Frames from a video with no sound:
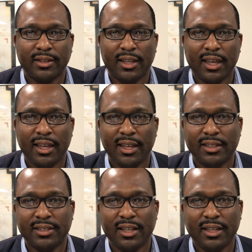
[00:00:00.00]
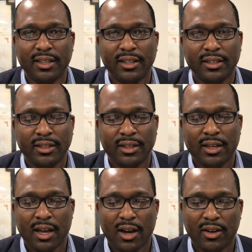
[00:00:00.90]
easy
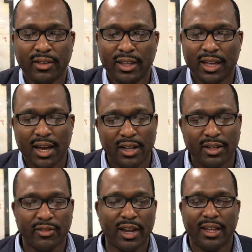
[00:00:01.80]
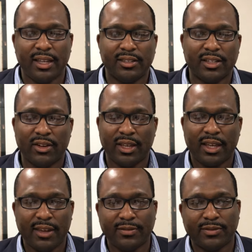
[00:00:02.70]
on the underwriting, so it
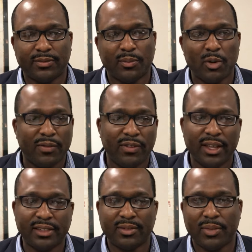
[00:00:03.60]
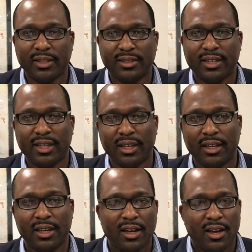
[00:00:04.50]
gives more flexibility
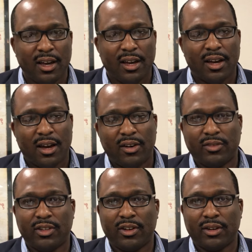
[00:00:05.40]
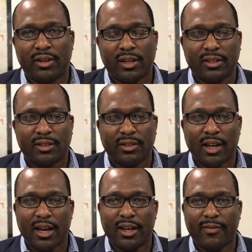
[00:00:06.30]
on your
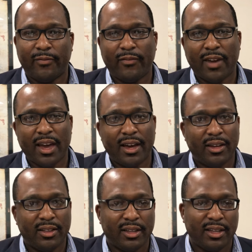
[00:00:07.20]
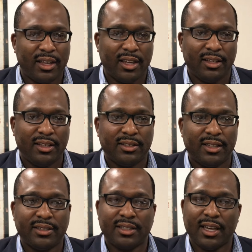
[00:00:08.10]
file. Let's
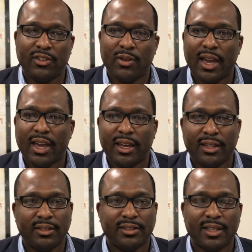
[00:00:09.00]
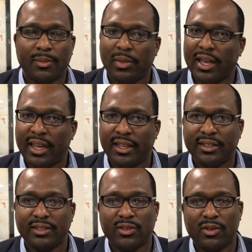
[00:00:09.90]
say you had some lates,
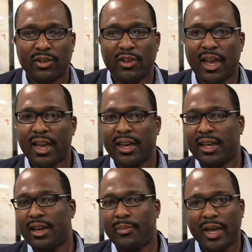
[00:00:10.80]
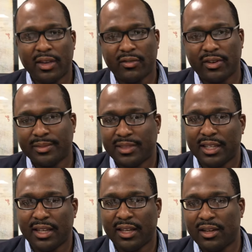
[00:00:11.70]
or you had a
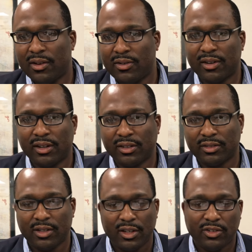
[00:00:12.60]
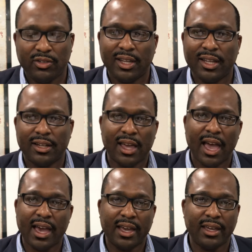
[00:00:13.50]
bankruptcy, or you needed a
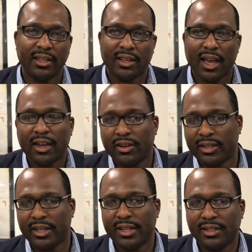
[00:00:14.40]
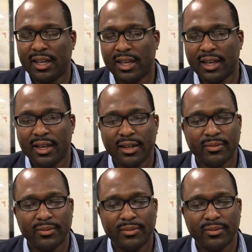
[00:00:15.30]
higher debt to income